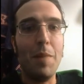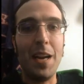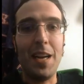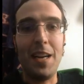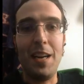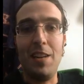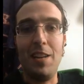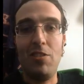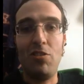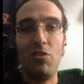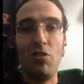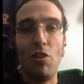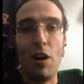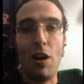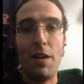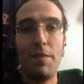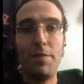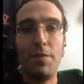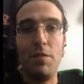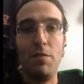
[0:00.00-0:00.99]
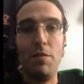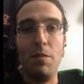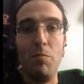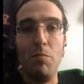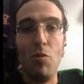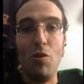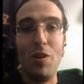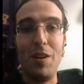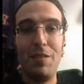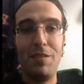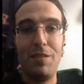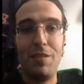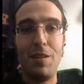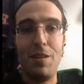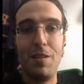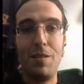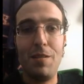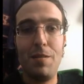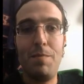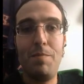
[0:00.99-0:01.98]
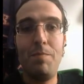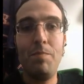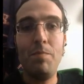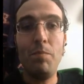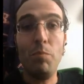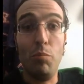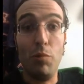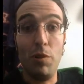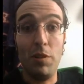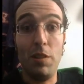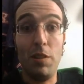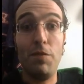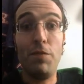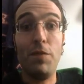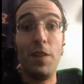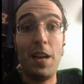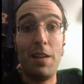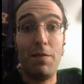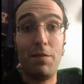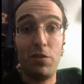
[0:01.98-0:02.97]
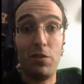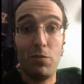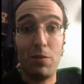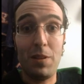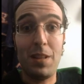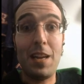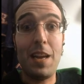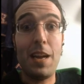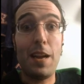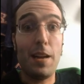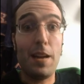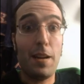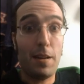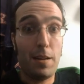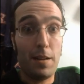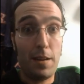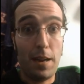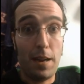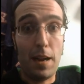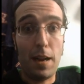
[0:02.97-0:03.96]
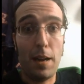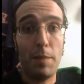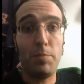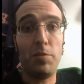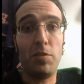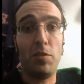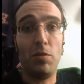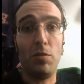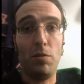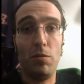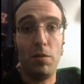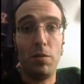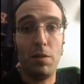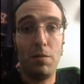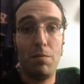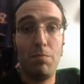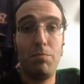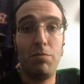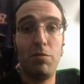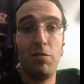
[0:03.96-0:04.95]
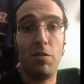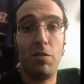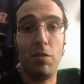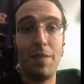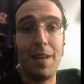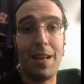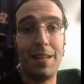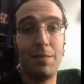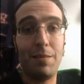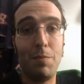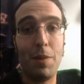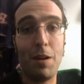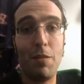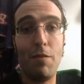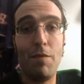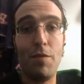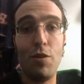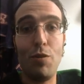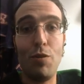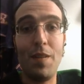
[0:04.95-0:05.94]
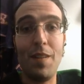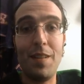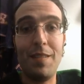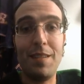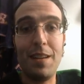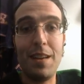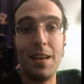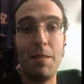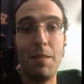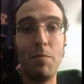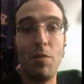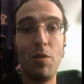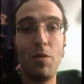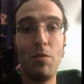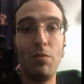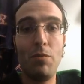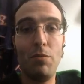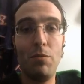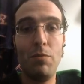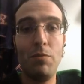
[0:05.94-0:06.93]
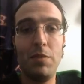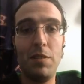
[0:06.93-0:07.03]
making it softer and moister. But the flavors were there. Absolutely. So that's my review on the Te-Amo